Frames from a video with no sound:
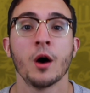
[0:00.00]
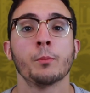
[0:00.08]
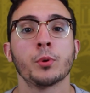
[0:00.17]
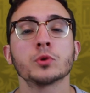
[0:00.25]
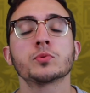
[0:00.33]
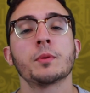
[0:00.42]

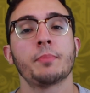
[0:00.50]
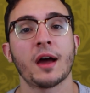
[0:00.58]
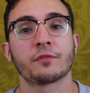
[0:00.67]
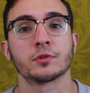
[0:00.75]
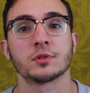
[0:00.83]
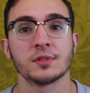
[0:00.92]
pulled one
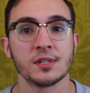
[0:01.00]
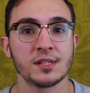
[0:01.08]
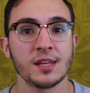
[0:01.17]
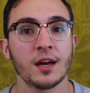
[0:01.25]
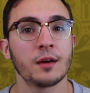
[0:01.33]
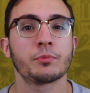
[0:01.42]
back for
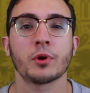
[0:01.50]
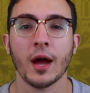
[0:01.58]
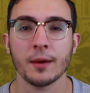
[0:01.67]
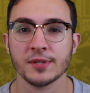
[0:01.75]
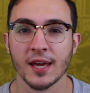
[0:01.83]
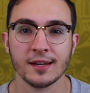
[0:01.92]
Tunisia and
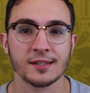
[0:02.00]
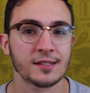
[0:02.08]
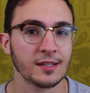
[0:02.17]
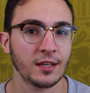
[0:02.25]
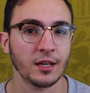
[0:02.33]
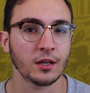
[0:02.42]
perhaps had us
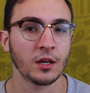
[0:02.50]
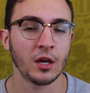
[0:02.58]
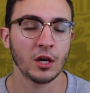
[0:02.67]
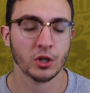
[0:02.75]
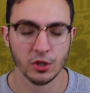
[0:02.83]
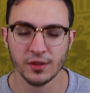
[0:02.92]
thinking,
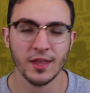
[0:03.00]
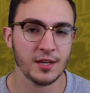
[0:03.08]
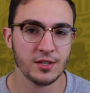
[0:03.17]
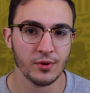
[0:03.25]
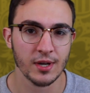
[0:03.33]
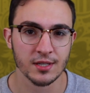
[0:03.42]
could they
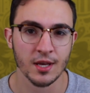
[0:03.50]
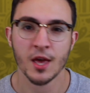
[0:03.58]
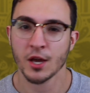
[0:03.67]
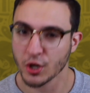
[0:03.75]
do it?